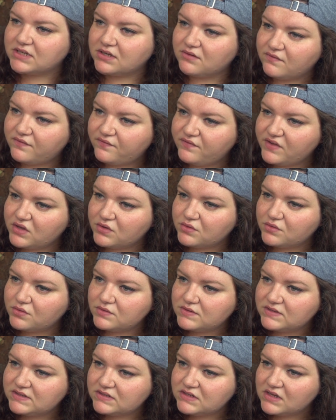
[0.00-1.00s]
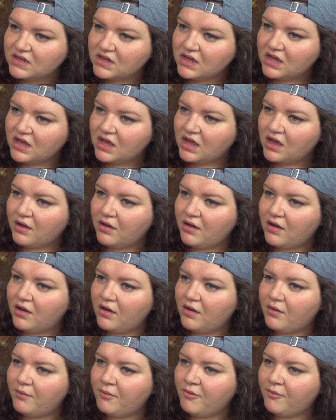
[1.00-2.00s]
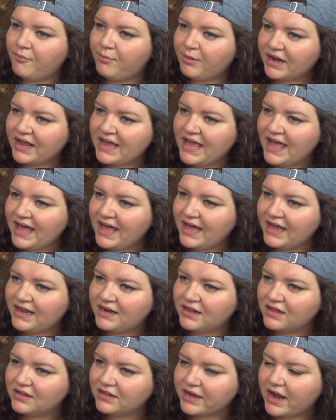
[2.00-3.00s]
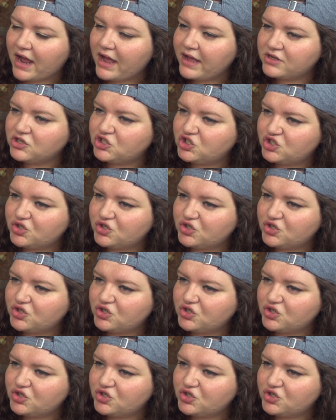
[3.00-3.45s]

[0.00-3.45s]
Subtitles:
confused, but I had, like, I